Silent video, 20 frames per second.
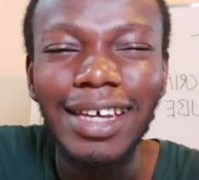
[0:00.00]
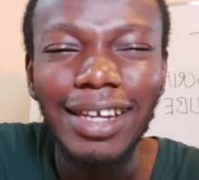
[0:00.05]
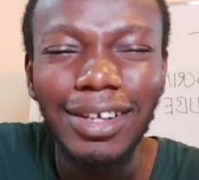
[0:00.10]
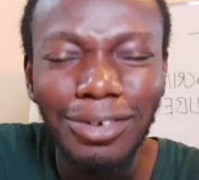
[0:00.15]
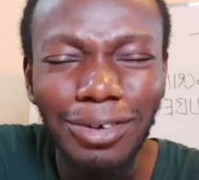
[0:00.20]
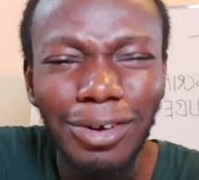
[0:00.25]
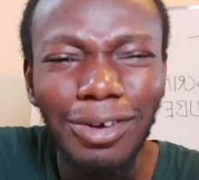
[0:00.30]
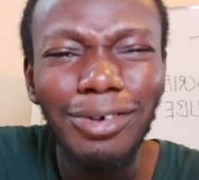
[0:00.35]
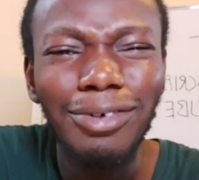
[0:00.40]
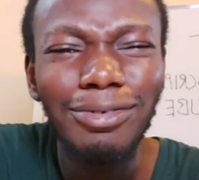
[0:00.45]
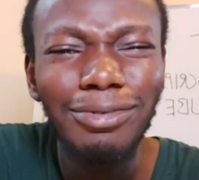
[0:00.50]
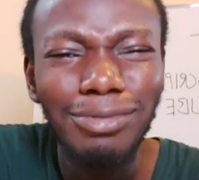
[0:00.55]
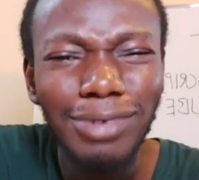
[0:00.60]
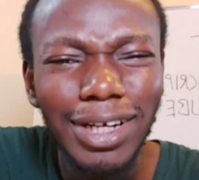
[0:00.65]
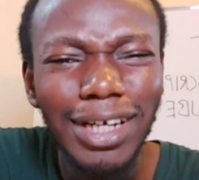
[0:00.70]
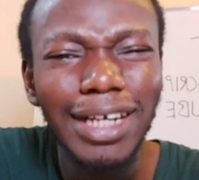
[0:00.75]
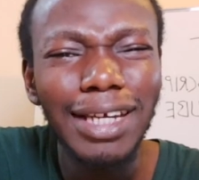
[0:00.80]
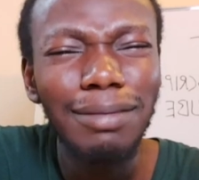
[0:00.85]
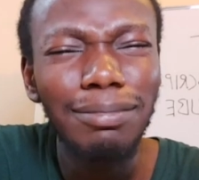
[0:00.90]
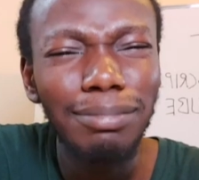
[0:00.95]
Not
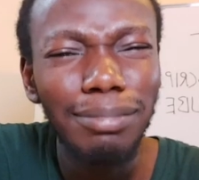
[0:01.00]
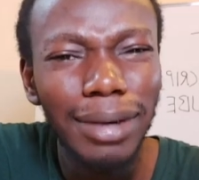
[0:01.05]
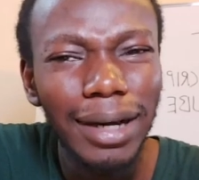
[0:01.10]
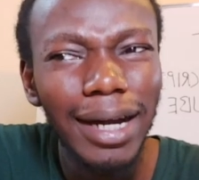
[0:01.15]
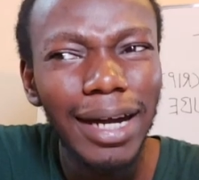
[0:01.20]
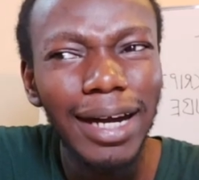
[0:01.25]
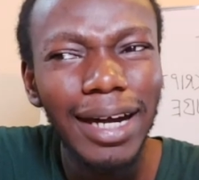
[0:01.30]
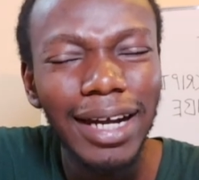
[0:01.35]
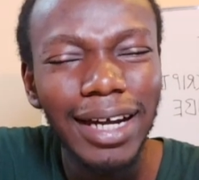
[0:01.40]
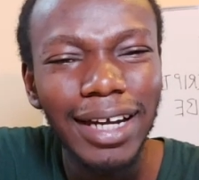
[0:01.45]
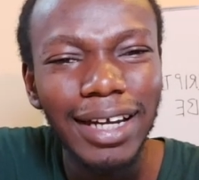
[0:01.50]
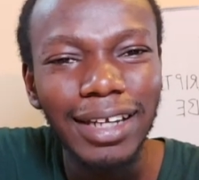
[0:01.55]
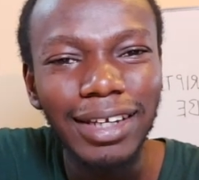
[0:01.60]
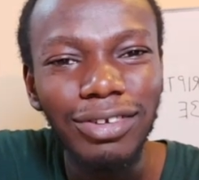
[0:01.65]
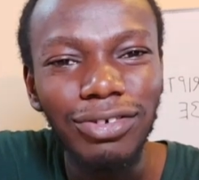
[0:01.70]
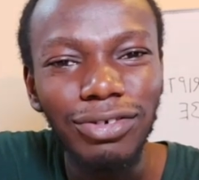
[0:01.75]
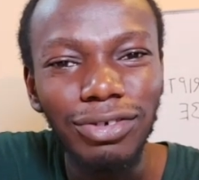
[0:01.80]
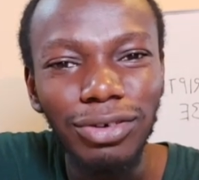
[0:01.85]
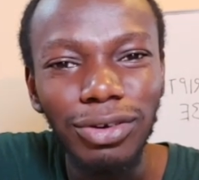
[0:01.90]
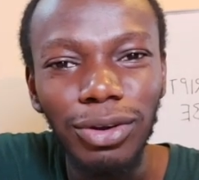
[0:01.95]
really
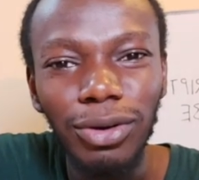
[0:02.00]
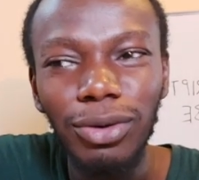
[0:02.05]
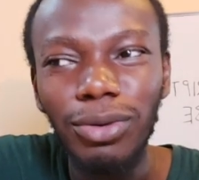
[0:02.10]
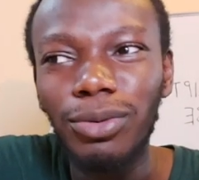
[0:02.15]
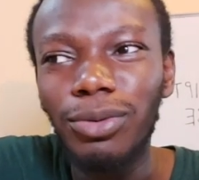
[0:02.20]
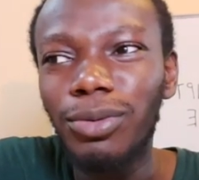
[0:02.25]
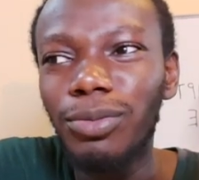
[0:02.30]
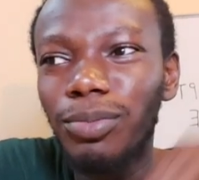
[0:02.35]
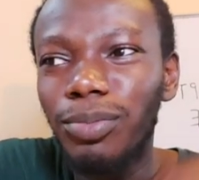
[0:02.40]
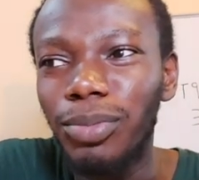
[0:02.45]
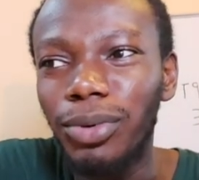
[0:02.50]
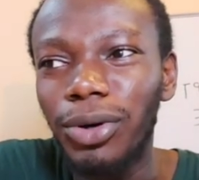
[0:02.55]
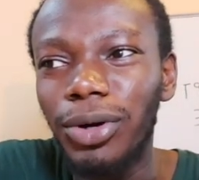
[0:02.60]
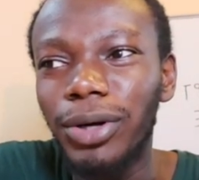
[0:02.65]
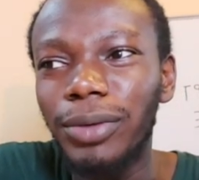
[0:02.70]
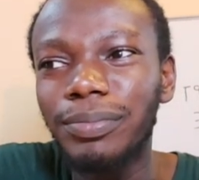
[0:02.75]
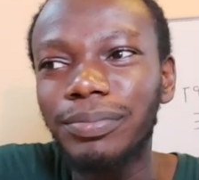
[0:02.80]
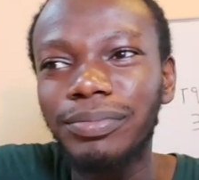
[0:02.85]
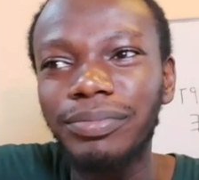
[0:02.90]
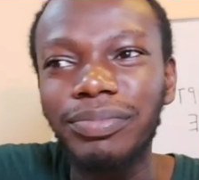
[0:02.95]
bad, you know,
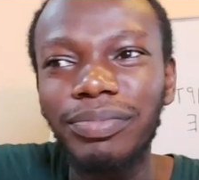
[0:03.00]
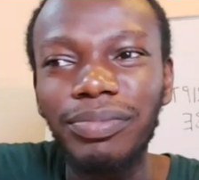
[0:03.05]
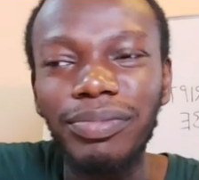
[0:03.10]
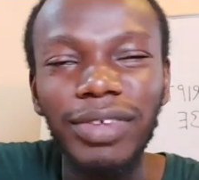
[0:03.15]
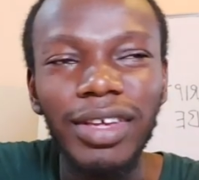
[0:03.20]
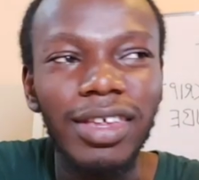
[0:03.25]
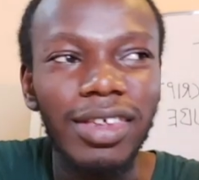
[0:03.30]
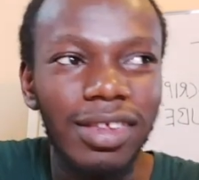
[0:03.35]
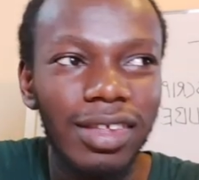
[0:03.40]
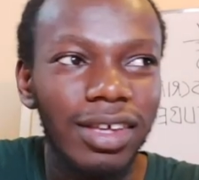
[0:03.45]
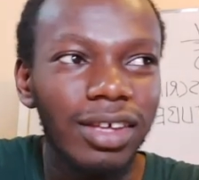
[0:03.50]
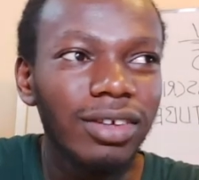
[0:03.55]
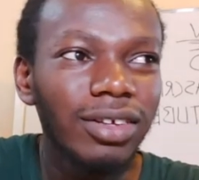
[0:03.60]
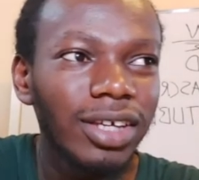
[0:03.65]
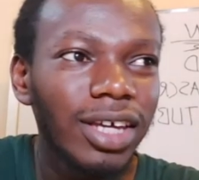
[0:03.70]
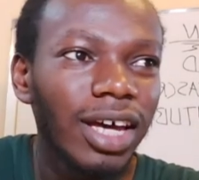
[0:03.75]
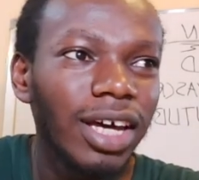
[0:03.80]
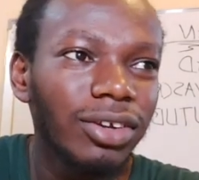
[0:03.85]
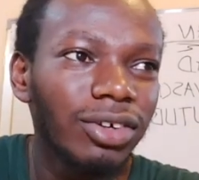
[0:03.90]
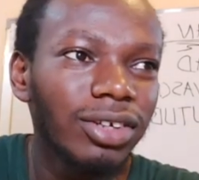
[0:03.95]
but still,
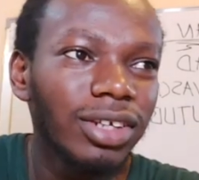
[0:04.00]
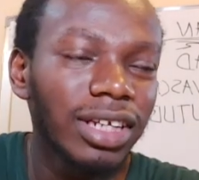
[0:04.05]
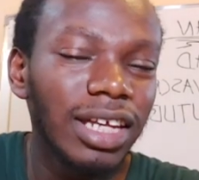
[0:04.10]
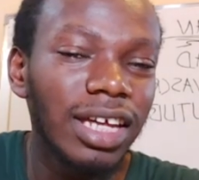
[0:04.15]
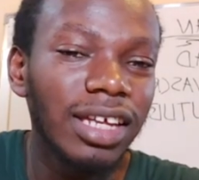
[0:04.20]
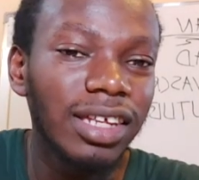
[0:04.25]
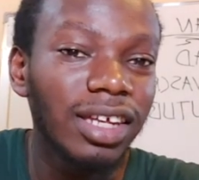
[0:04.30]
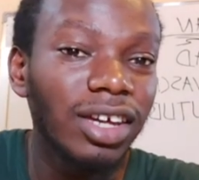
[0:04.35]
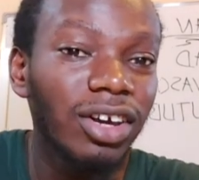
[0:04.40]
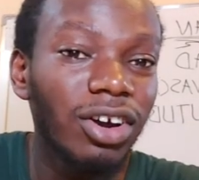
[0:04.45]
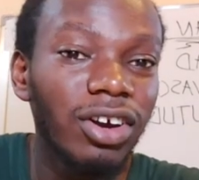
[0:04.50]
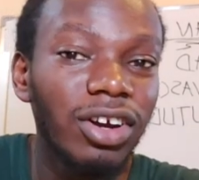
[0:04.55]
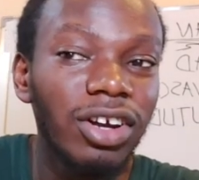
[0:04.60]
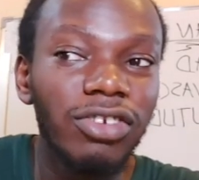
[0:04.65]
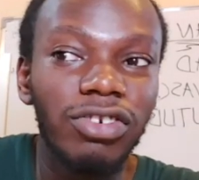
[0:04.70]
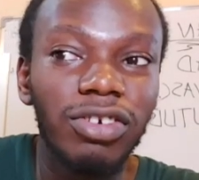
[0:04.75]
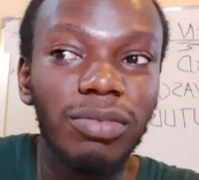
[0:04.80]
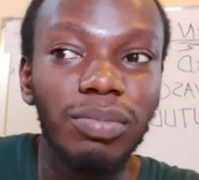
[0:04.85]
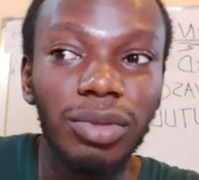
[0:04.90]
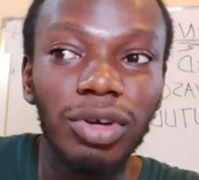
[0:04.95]
yeah, nonetheless
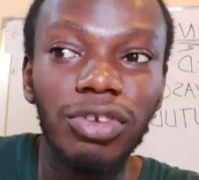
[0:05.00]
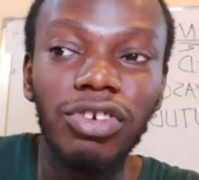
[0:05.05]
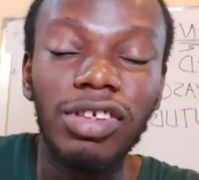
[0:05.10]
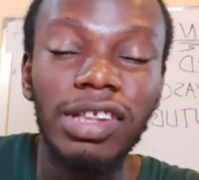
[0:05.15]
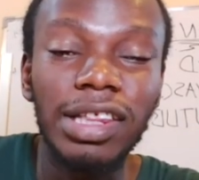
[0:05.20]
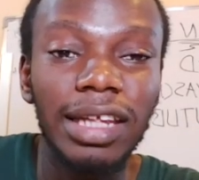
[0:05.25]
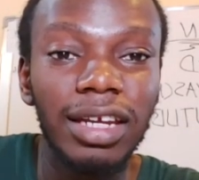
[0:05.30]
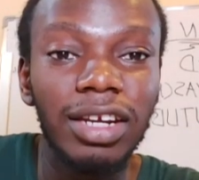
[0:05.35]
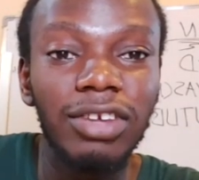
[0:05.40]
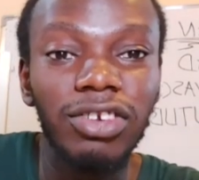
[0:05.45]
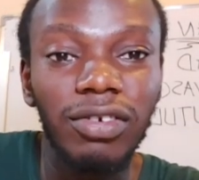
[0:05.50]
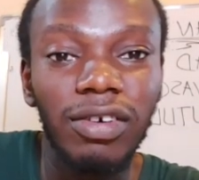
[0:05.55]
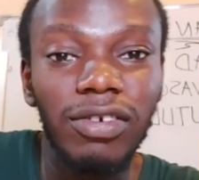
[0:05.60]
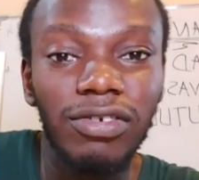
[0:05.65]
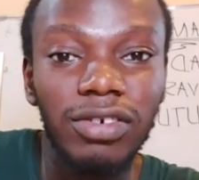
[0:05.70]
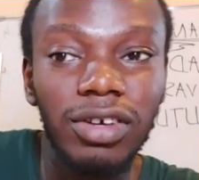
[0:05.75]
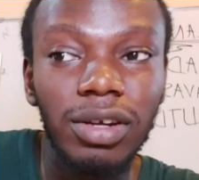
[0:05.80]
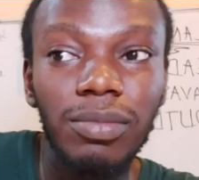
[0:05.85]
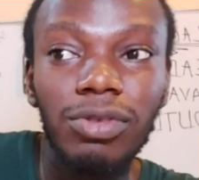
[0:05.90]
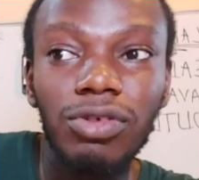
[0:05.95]
encouraging. But just learning
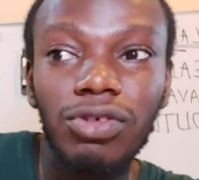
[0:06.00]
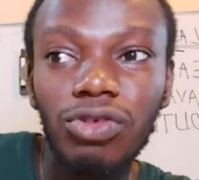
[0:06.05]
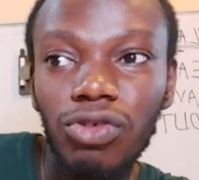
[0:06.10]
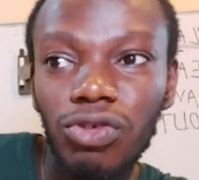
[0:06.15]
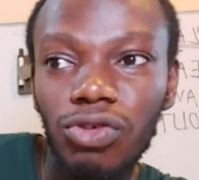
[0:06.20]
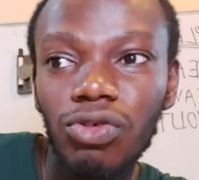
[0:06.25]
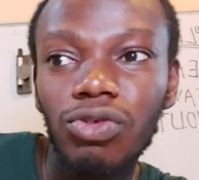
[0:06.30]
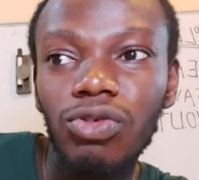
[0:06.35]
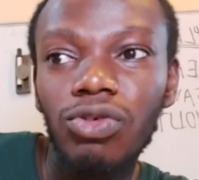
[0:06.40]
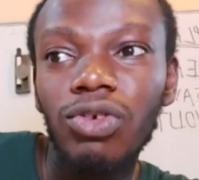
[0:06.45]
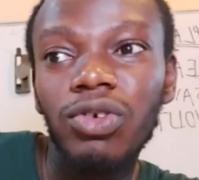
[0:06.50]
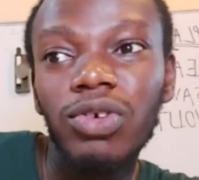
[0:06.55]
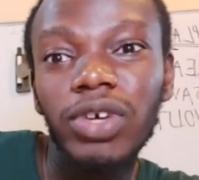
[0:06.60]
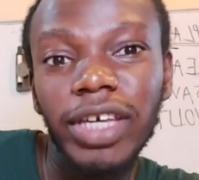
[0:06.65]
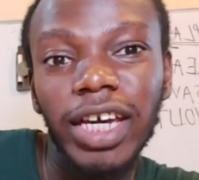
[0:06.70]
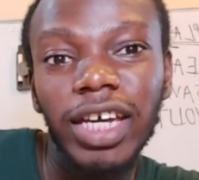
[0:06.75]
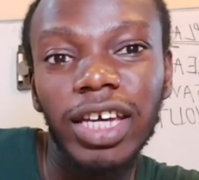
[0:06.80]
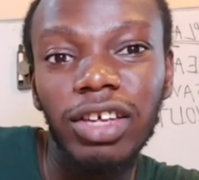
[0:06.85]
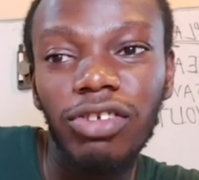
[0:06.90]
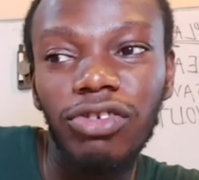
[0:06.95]
JavaScript to
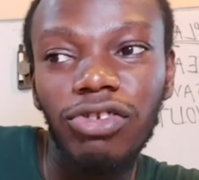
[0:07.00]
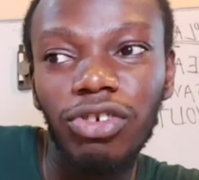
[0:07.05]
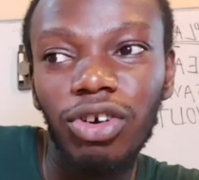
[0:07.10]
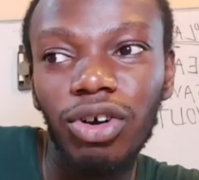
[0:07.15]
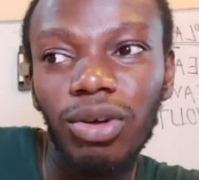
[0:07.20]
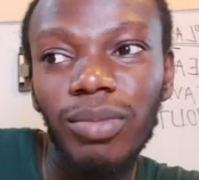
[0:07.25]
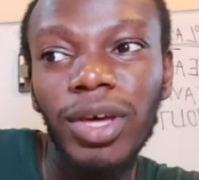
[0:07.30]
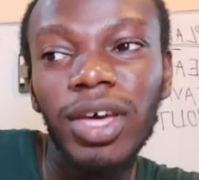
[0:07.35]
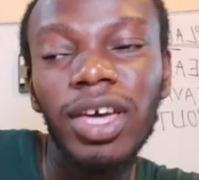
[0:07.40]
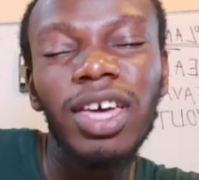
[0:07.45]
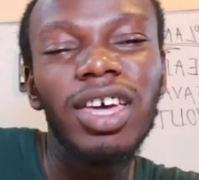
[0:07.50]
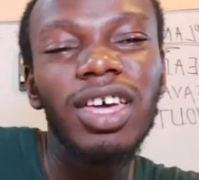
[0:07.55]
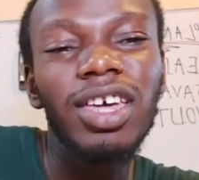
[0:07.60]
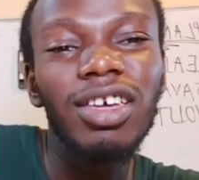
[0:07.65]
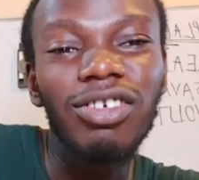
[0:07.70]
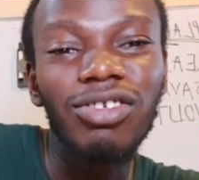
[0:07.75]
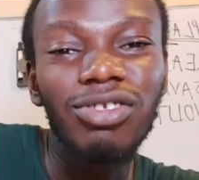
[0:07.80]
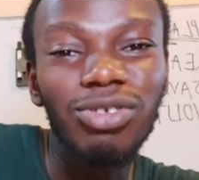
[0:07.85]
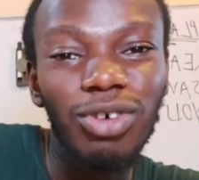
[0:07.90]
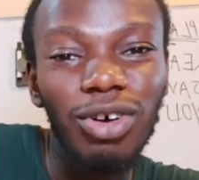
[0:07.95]
get a job
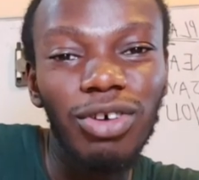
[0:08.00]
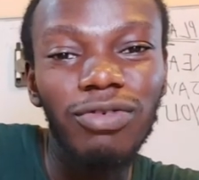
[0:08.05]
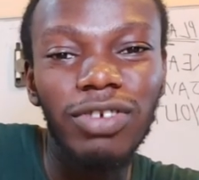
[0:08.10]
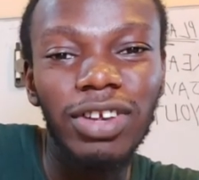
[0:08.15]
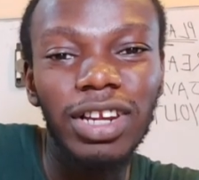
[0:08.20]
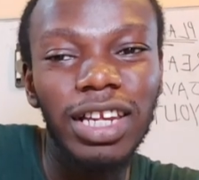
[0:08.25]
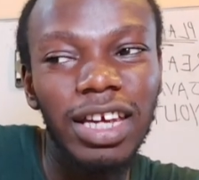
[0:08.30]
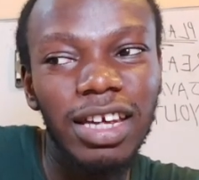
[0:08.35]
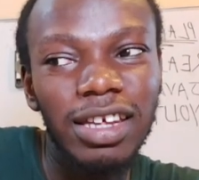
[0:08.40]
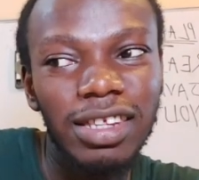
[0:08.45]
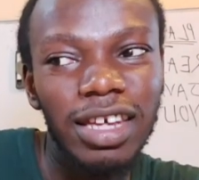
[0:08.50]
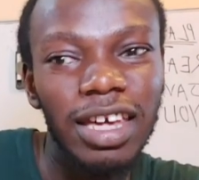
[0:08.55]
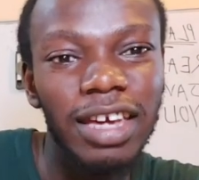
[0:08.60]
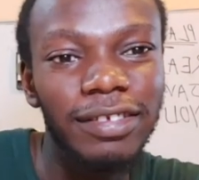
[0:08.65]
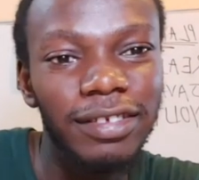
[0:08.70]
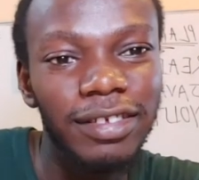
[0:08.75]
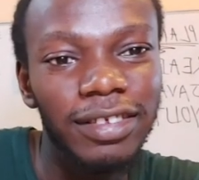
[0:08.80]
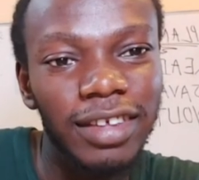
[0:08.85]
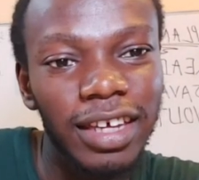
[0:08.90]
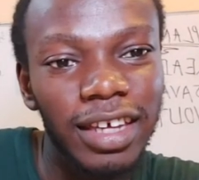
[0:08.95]
is not really as
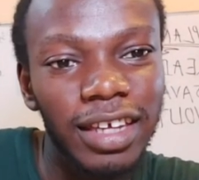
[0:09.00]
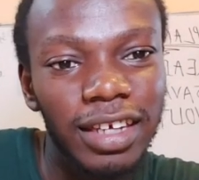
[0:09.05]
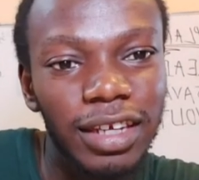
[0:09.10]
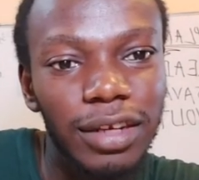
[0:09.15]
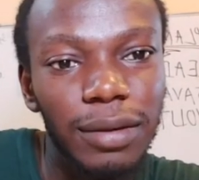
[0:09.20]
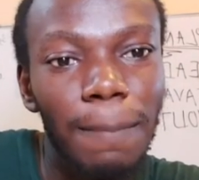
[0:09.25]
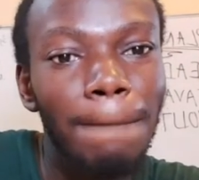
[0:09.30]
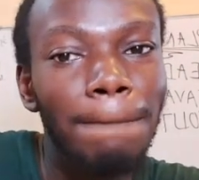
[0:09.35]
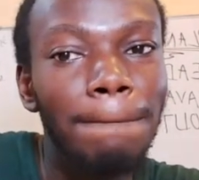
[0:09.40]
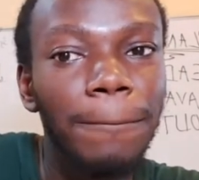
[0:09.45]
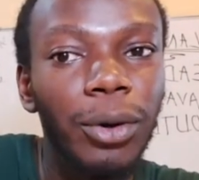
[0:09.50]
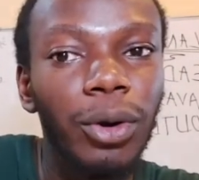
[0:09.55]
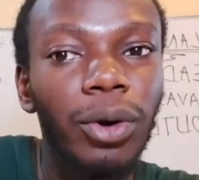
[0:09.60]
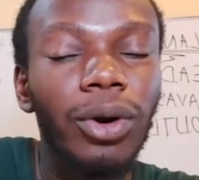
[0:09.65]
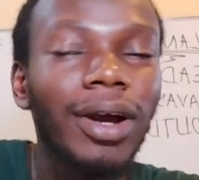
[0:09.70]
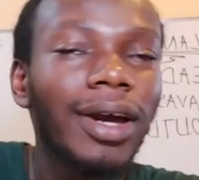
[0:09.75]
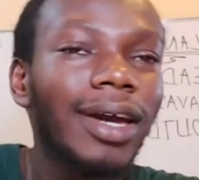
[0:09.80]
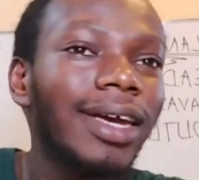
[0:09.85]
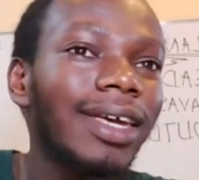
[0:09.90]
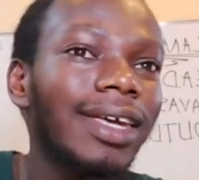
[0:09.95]
entertaining,
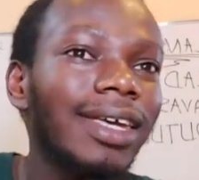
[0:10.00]
but